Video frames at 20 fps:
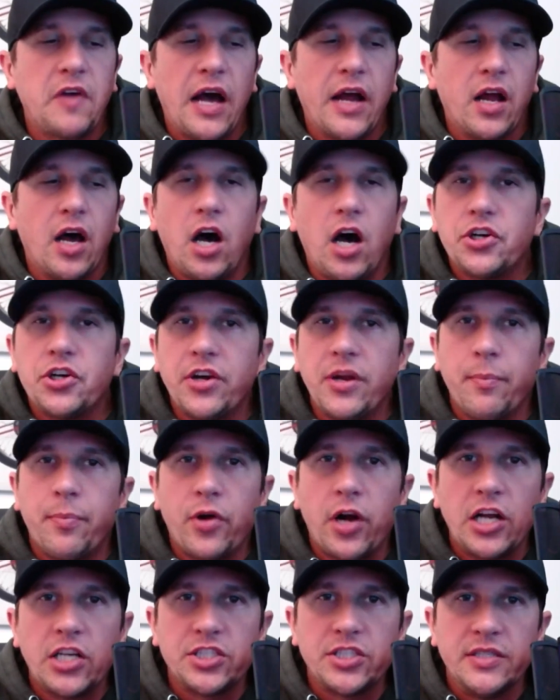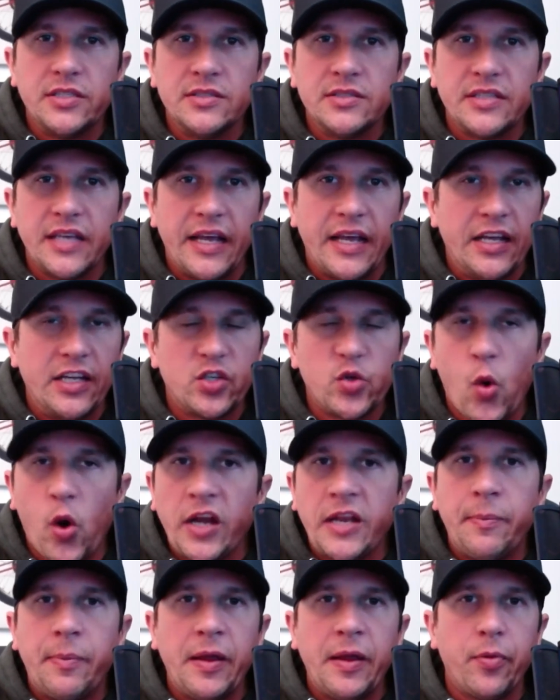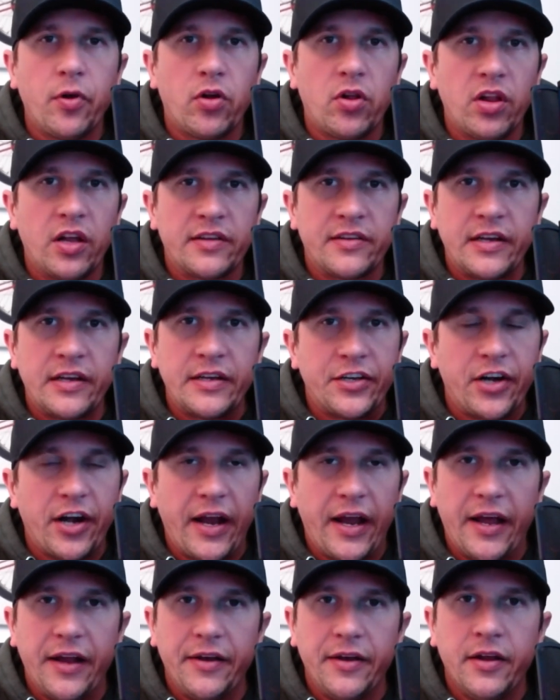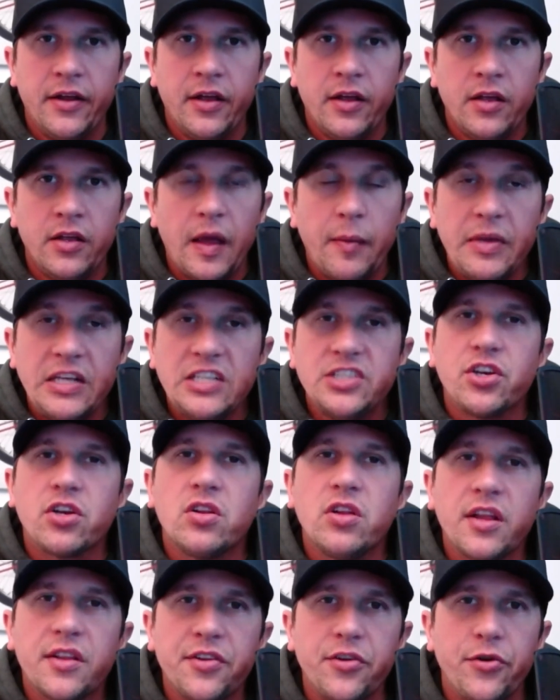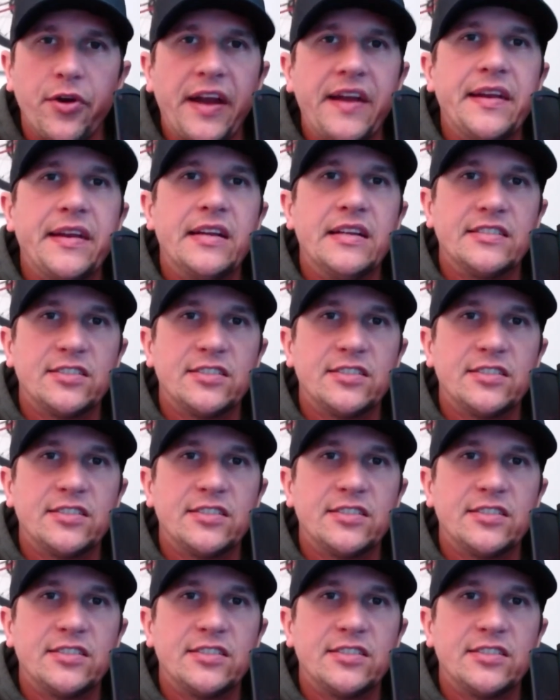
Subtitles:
100 impressions and 20 people clicked on your ad. That means your click-through rating is